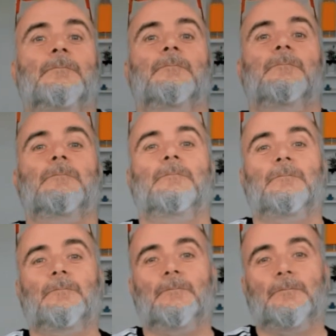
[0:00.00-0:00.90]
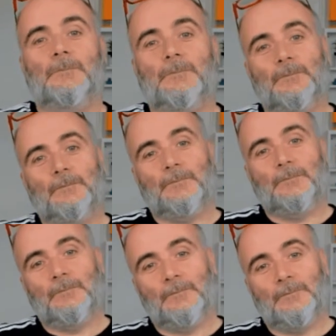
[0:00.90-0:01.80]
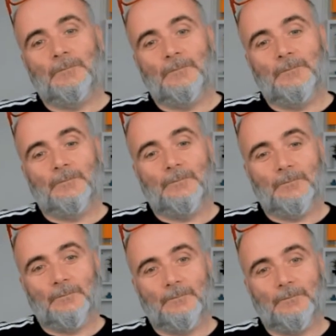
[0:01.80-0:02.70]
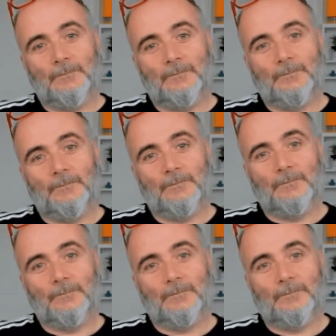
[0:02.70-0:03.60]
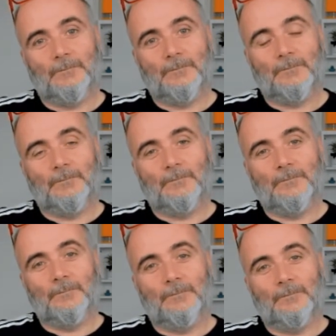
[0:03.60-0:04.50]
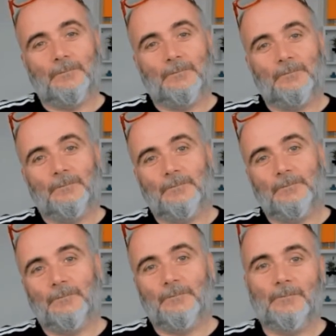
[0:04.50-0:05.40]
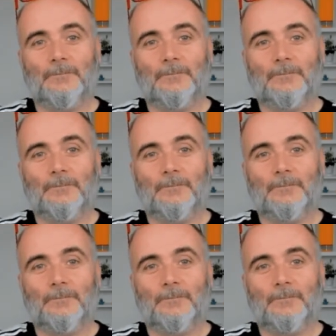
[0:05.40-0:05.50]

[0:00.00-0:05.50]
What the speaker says: No one is speaking in this clip.